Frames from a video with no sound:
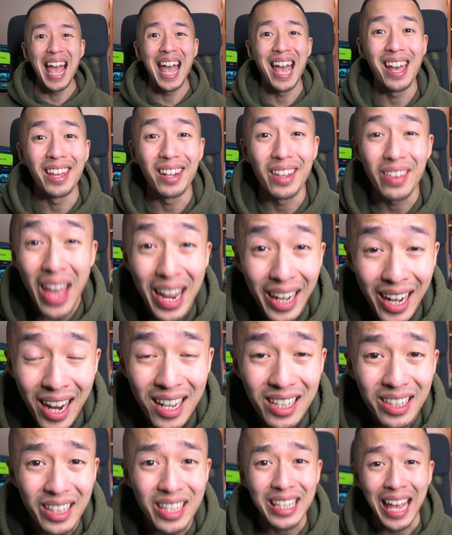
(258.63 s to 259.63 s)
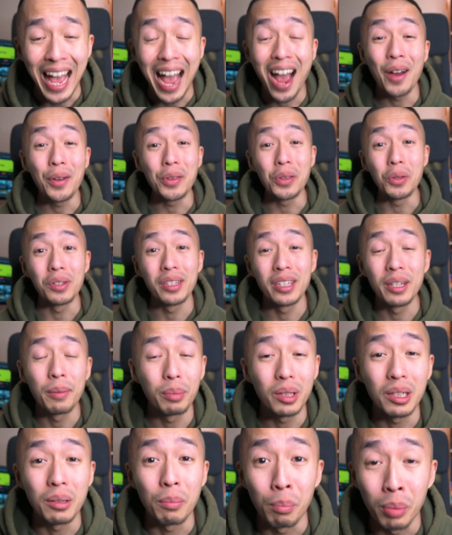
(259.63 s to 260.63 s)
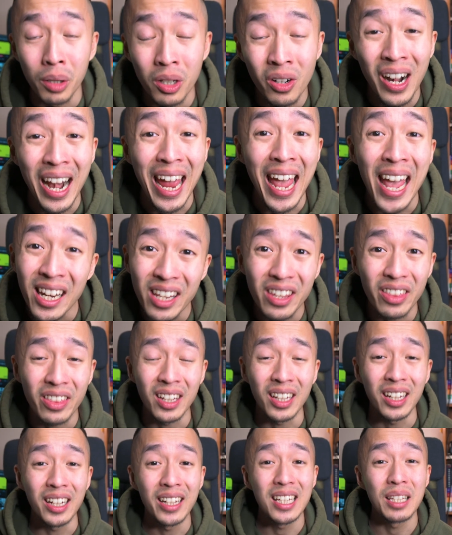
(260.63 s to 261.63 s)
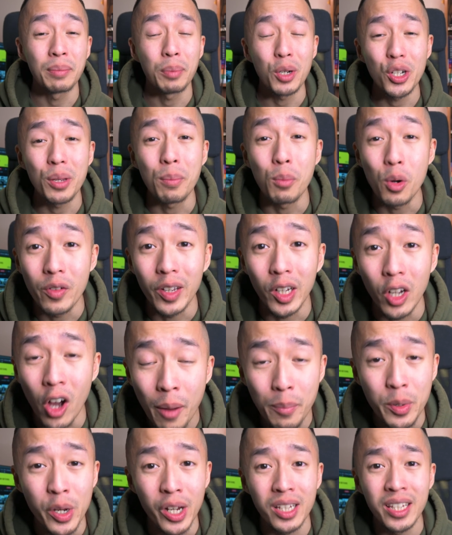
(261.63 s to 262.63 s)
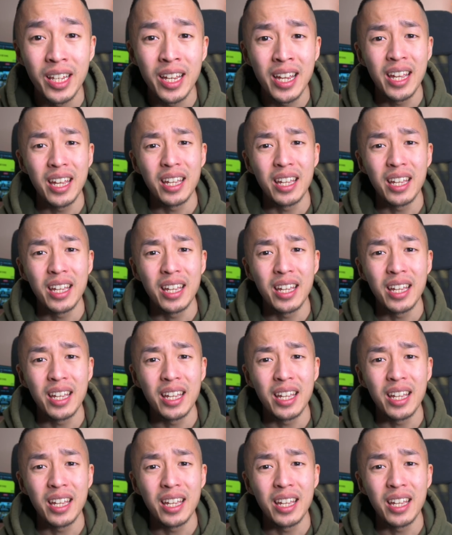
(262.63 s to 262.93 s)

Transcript: And that, guys, is how you simply blur anything, especially moving objects,